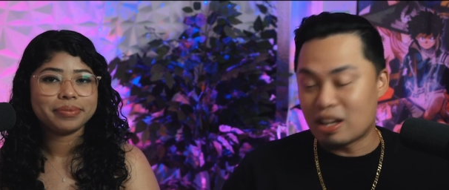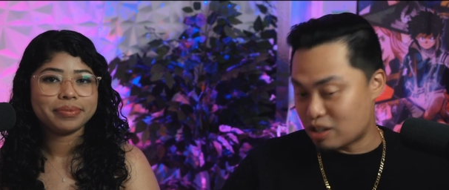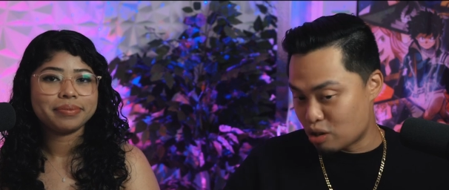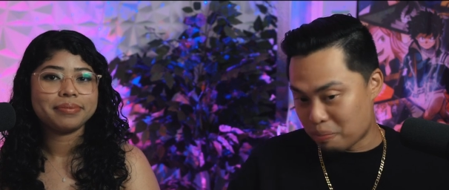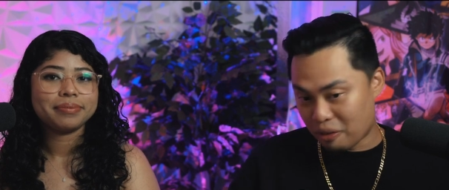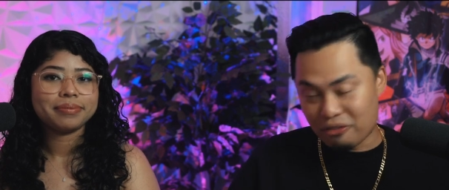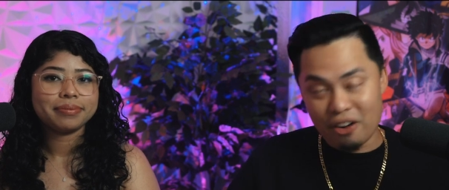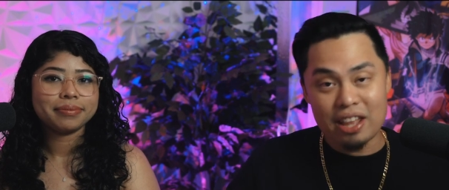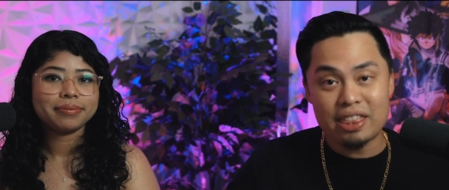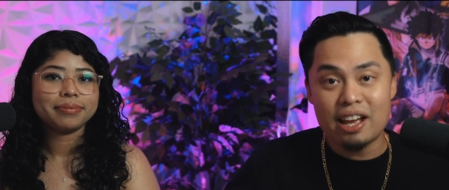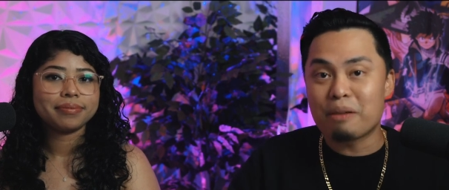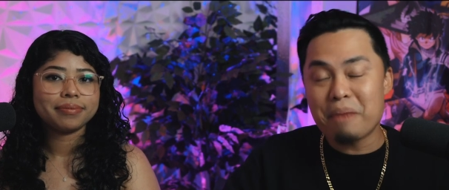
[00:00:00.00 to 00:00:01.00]
Speaker 1: Uh, super
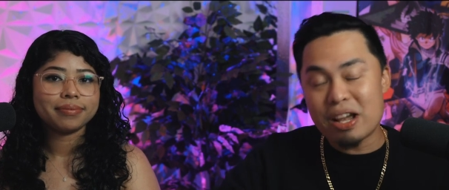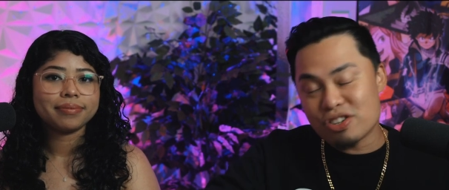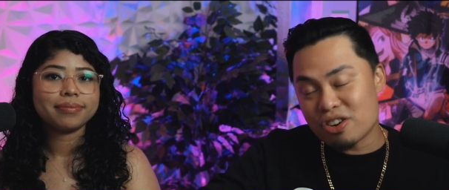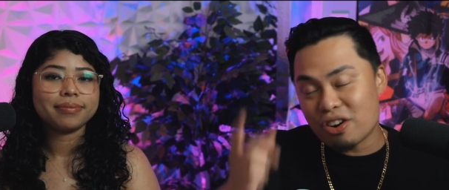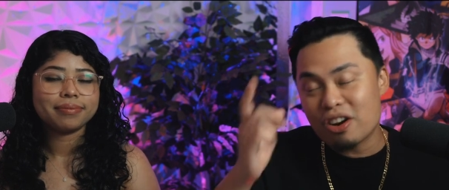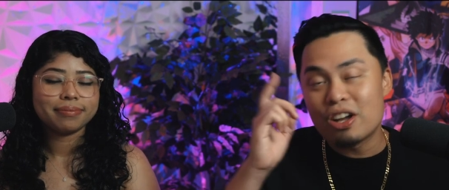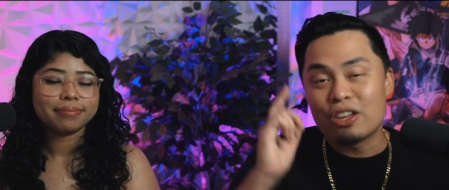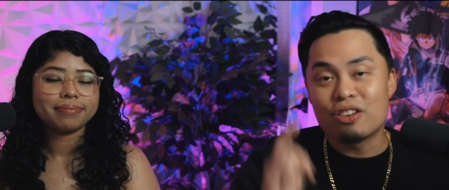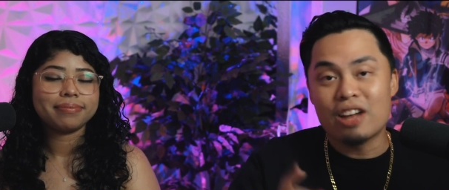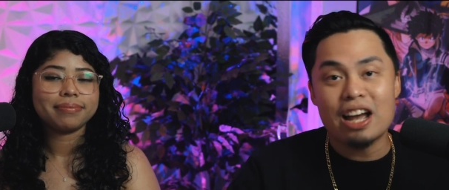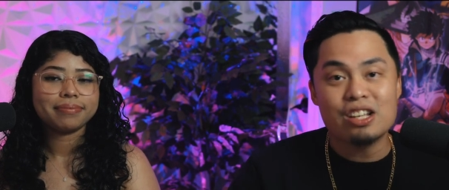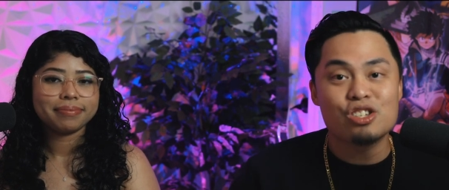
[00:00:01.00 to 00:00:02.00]
fun. Make sure
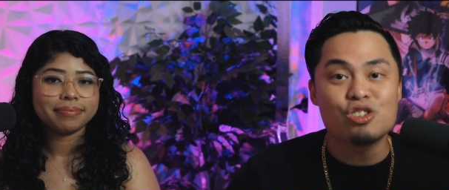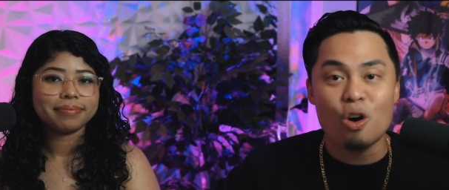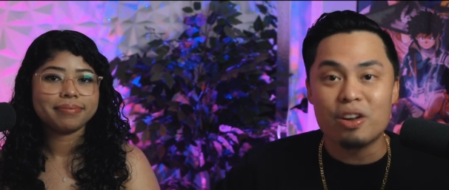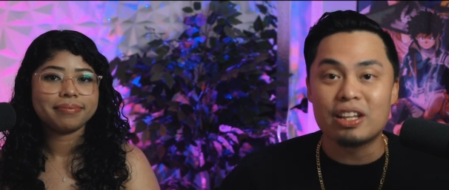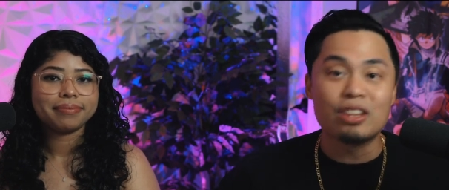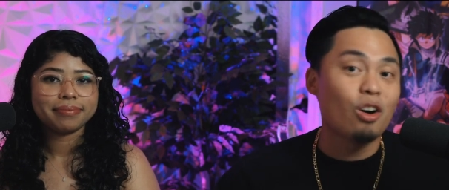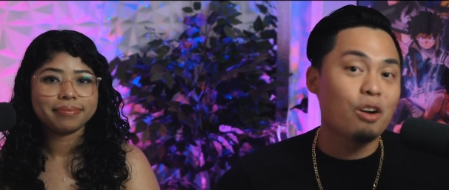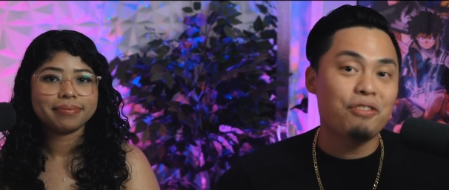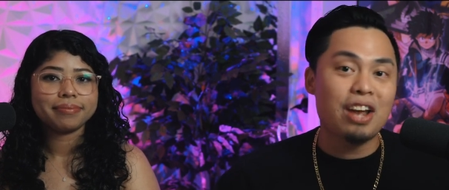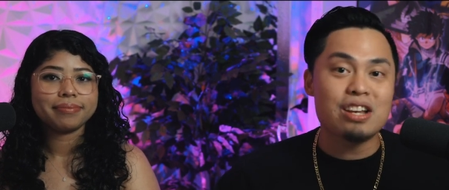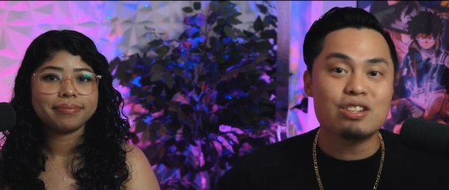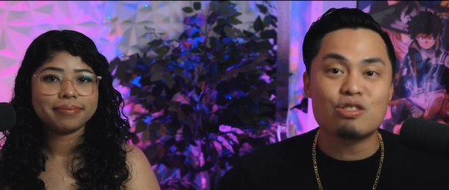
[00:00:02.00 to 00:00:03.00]
you guys join the
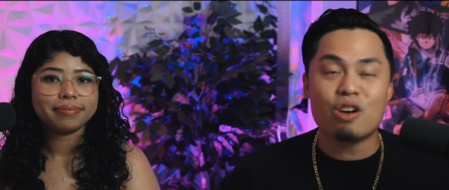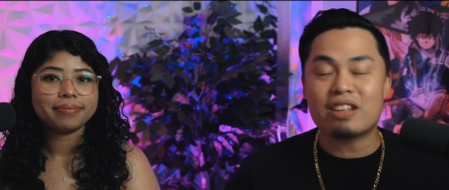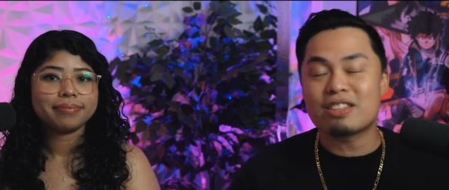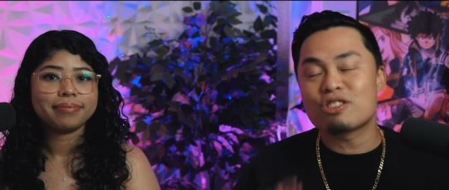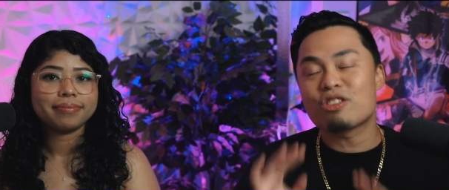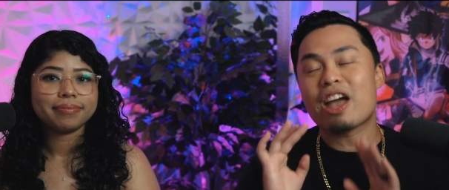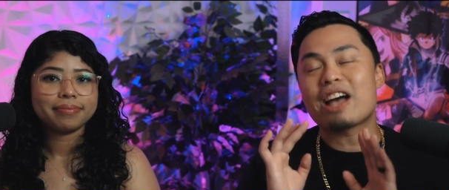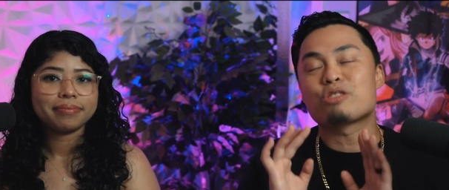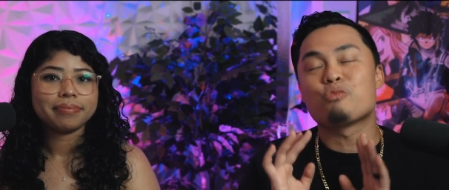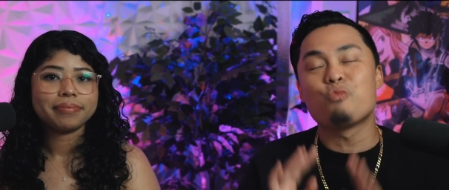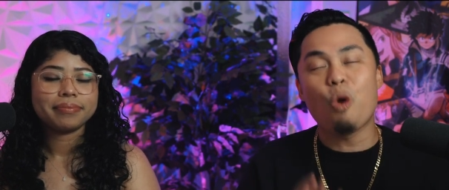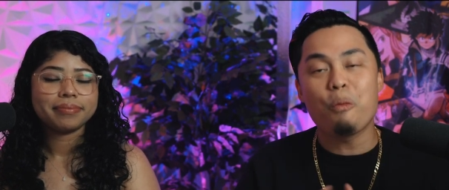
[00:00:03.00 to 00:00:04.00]
notification squad so you
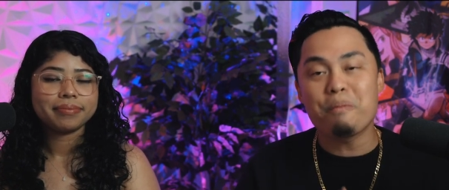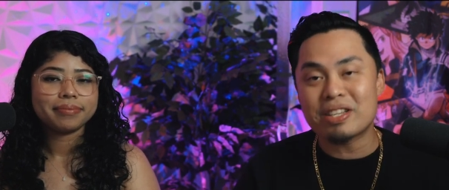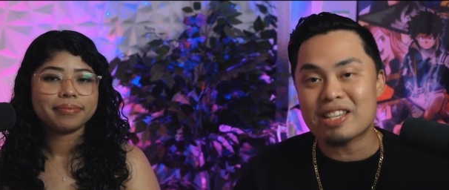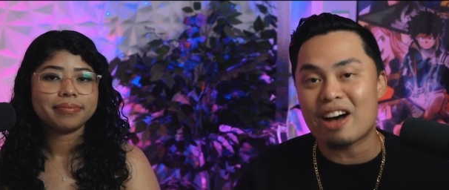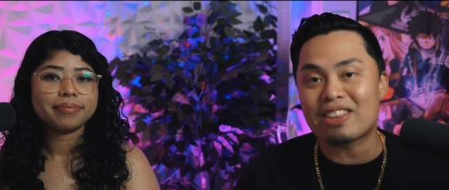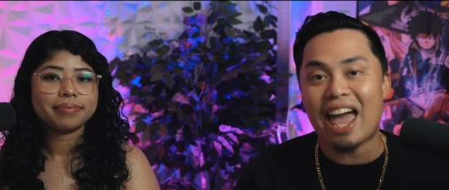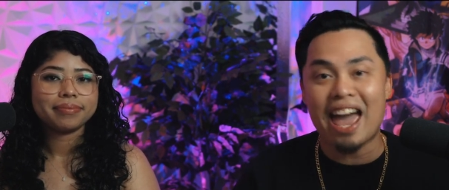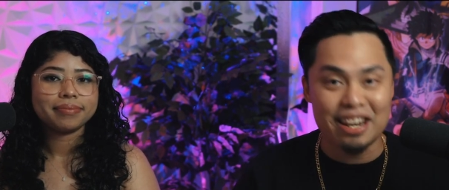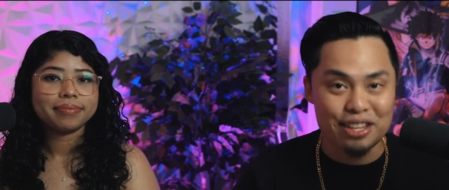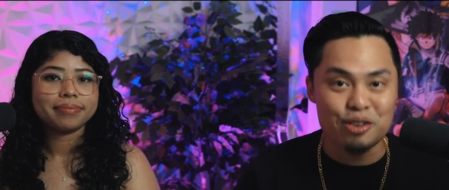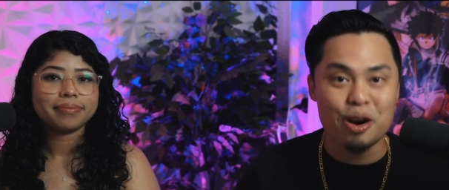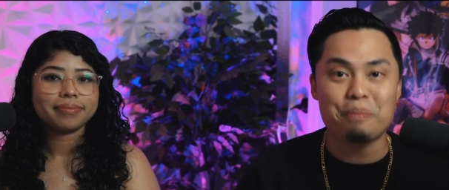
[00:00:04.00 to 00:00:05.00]
guys won't miss out
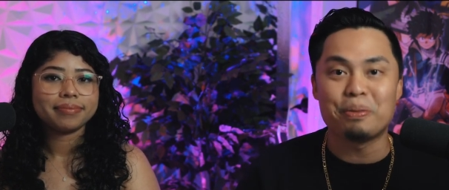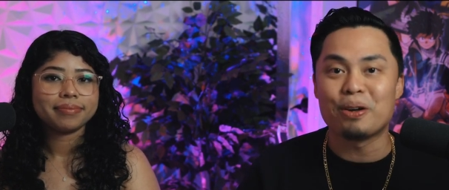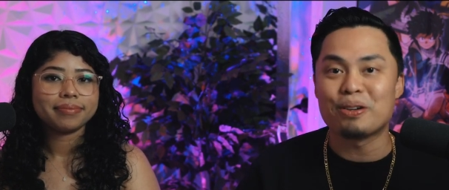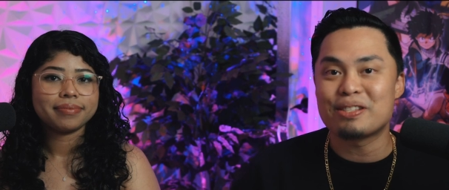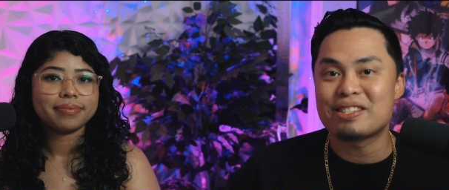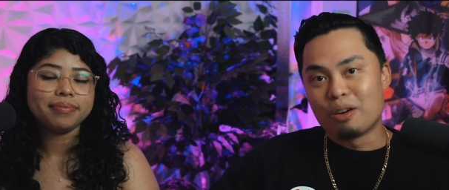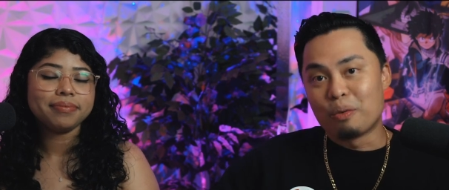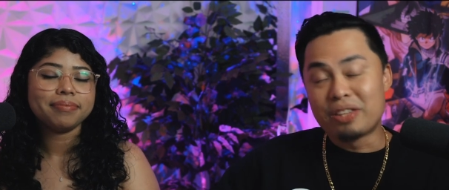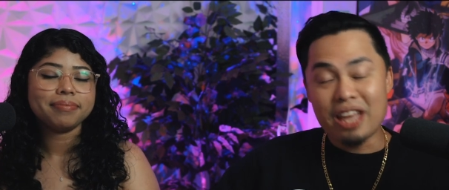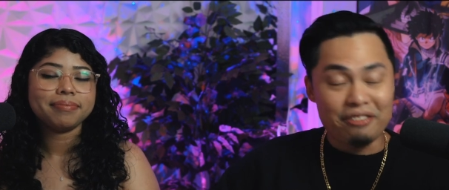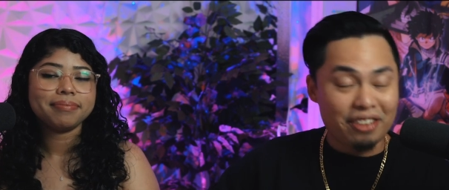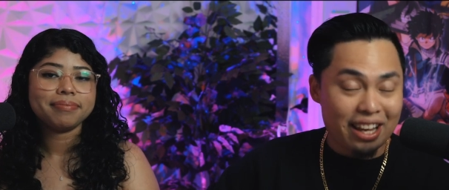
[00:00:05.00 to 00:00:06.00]
any new uploads.
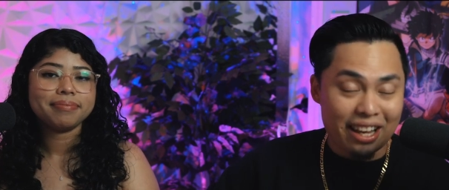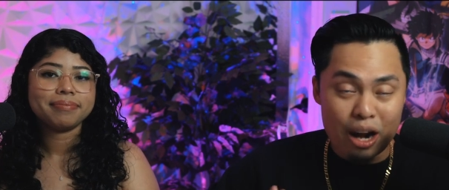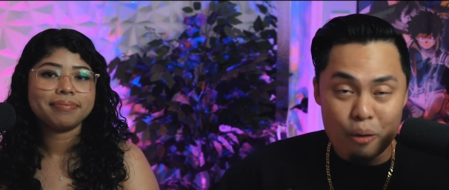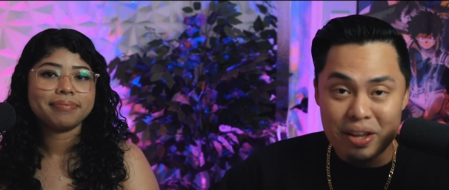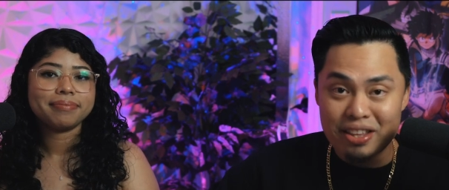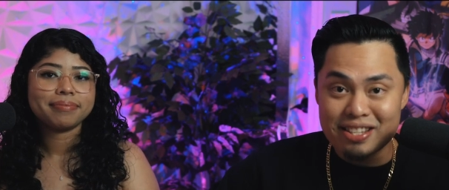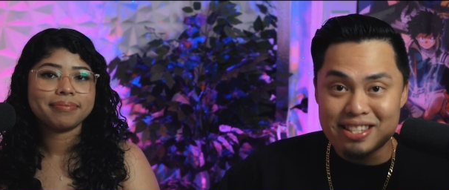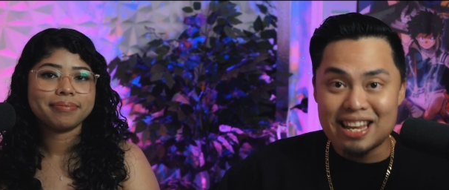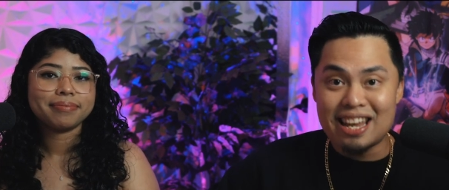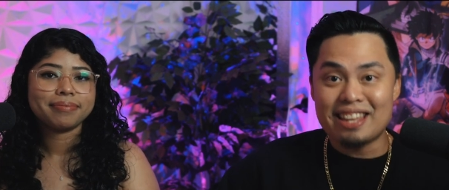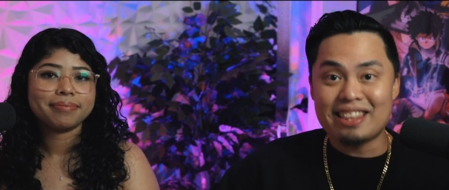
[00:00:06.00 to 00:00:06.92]
We definitely cannot wait to see